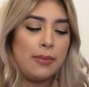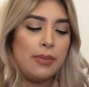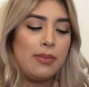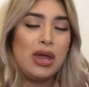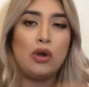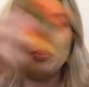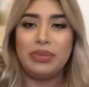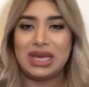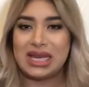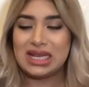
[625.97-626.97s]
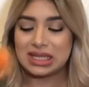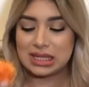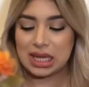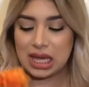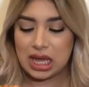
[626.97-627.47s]
metal piece
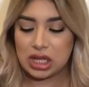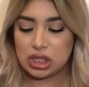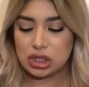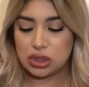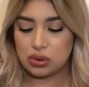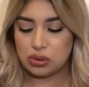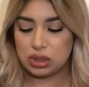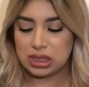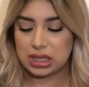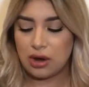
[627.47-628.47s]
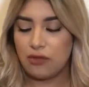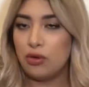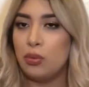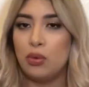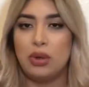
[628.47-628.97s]
into the
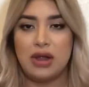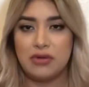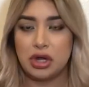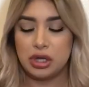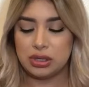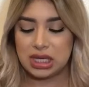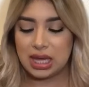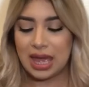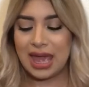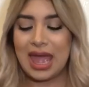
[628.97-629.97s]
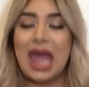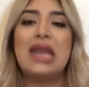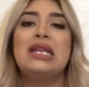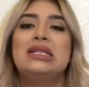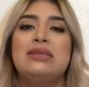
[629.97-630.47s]
styrofoam or whatever you're using,
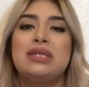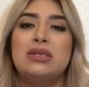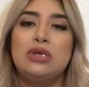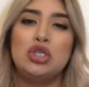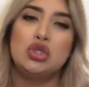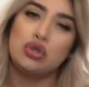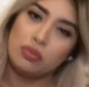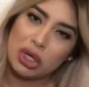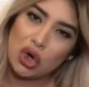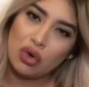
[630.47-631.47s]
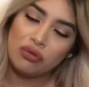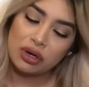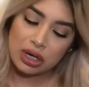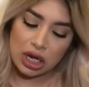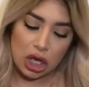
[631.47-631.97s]
and it seems to be drooping
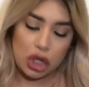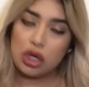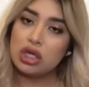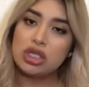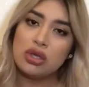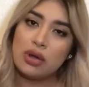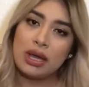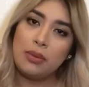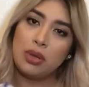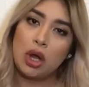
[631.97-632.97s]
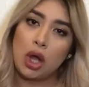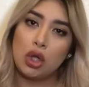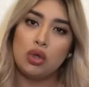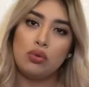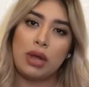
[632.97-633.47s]
over, you could just go ahead and put hot
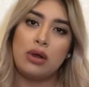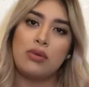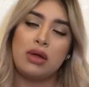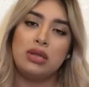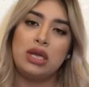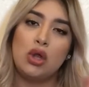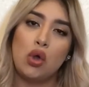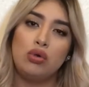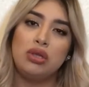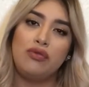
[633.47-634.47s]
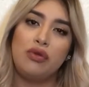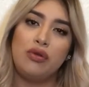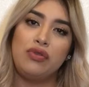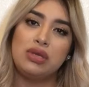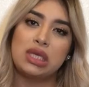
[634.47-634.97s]
glue right around it, hold it for a
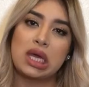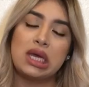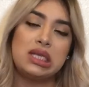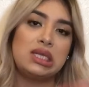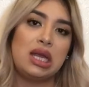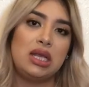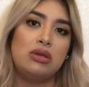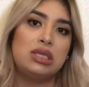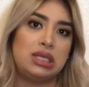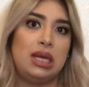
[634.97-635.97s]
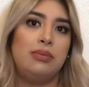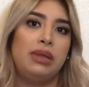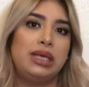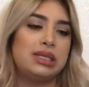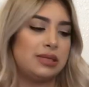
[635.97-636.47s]
few seconds, and it'll stay in
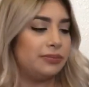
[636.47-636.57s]
place.